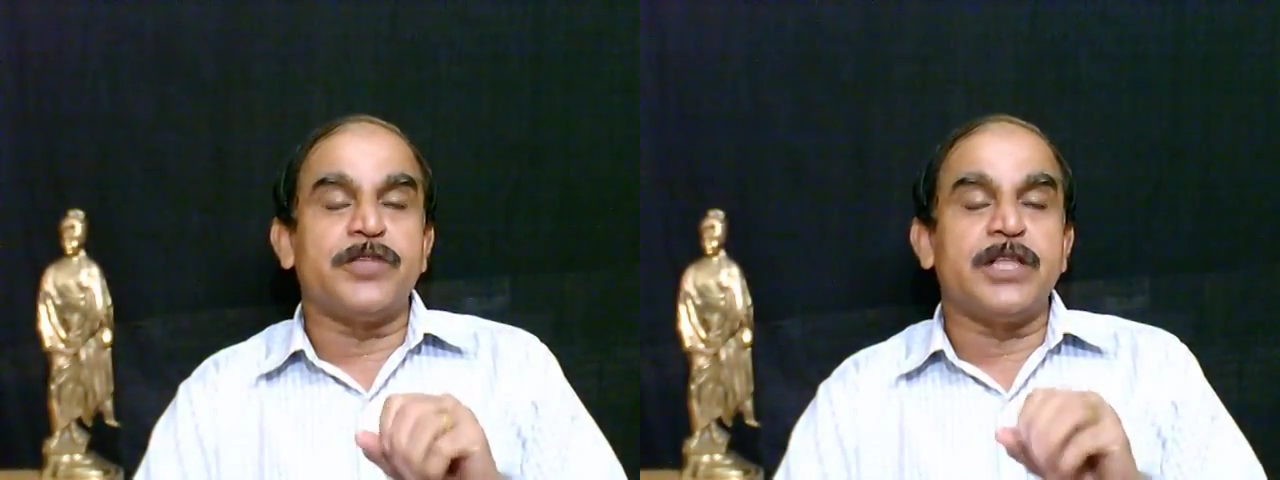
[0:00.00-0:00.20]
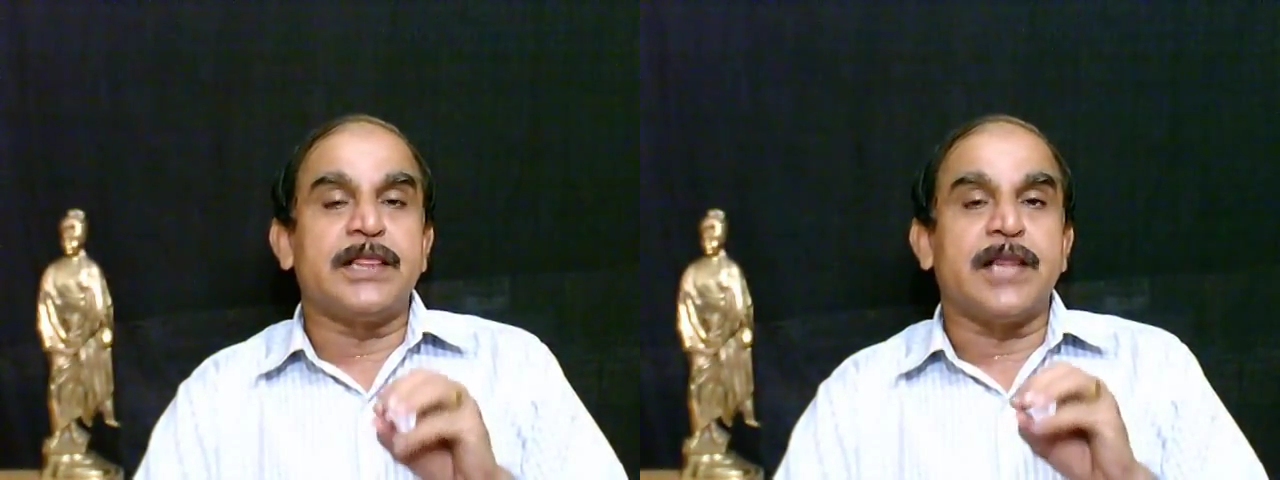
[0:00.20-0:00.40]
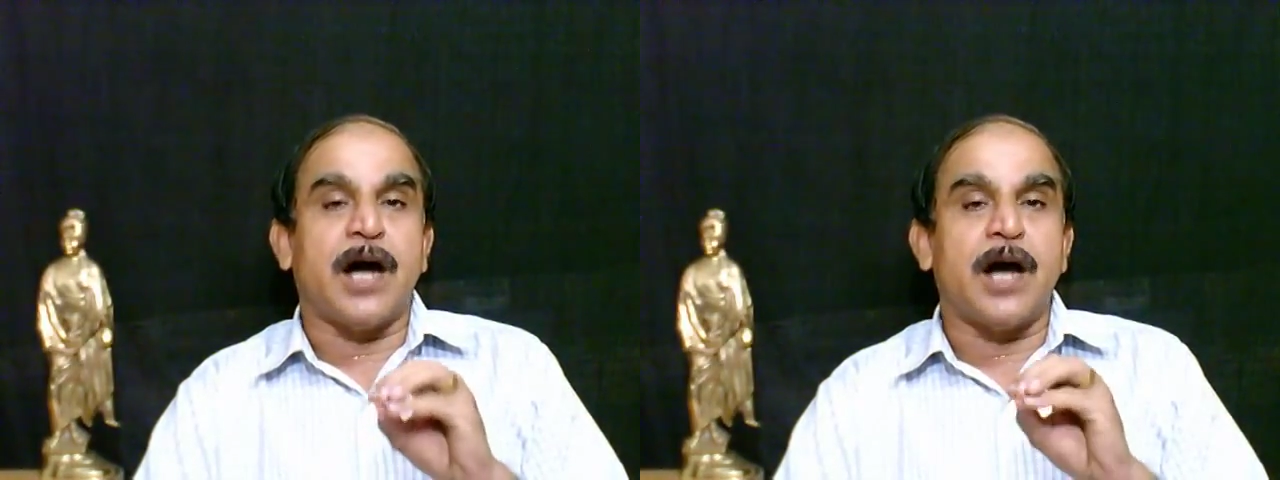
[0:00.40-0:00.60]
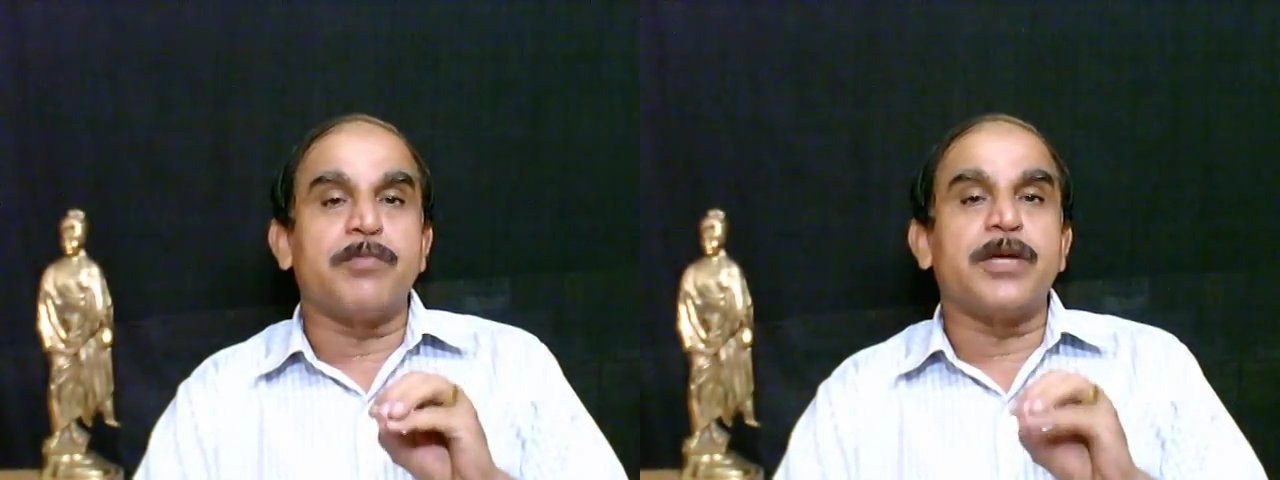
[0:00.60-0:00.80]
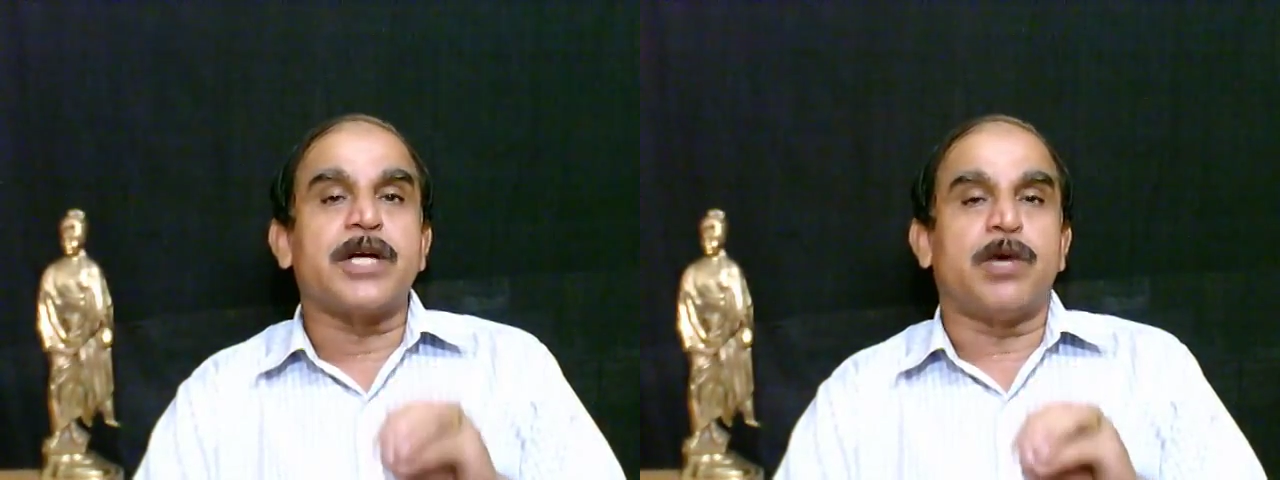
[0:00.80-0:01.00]
of the
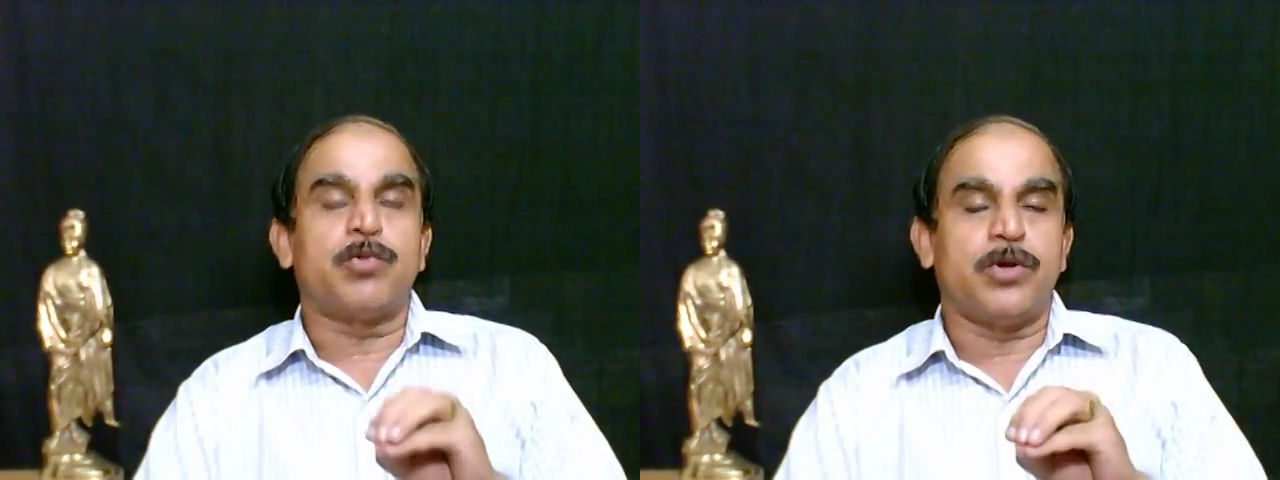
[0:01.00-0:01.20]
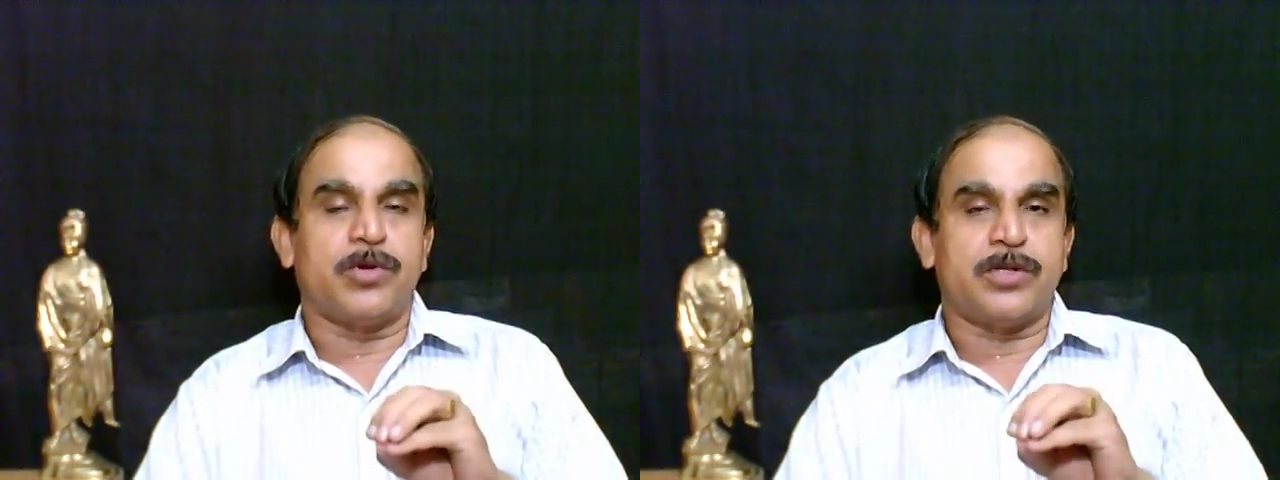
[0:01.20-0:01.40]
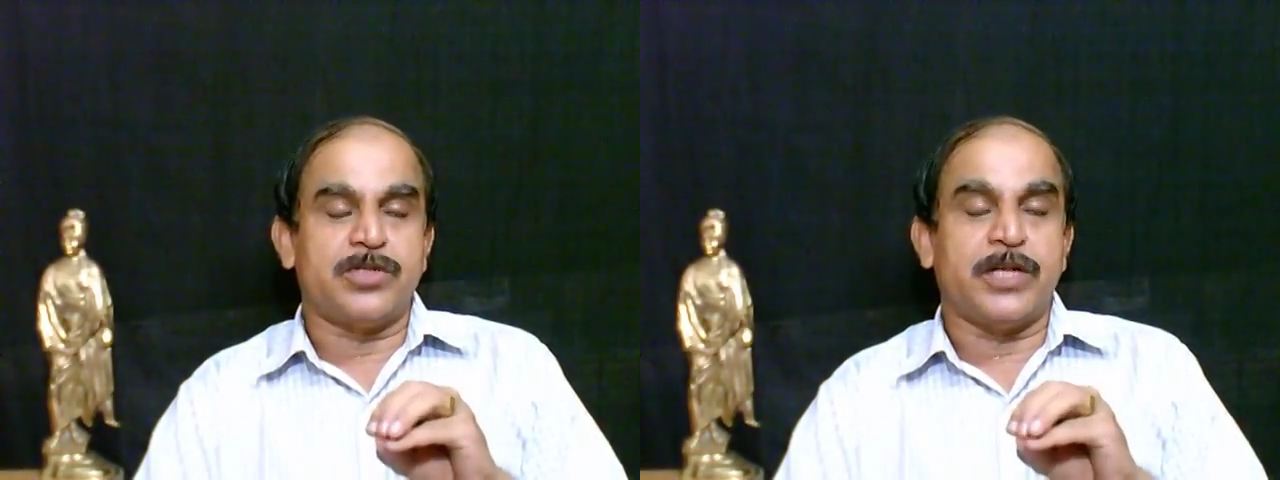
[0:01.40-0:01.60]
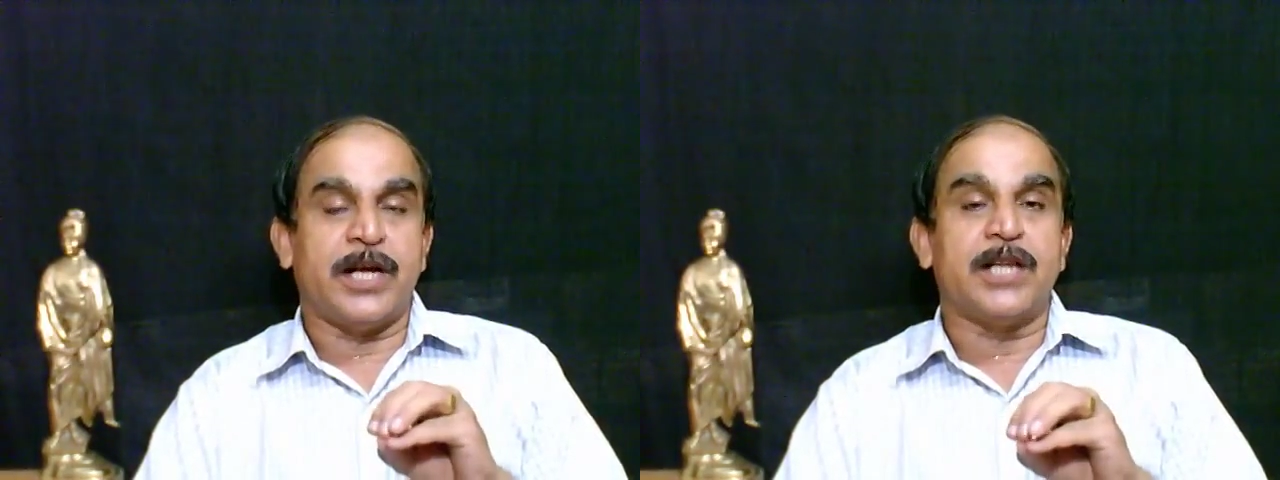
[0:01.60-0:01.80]
dharmic outlook,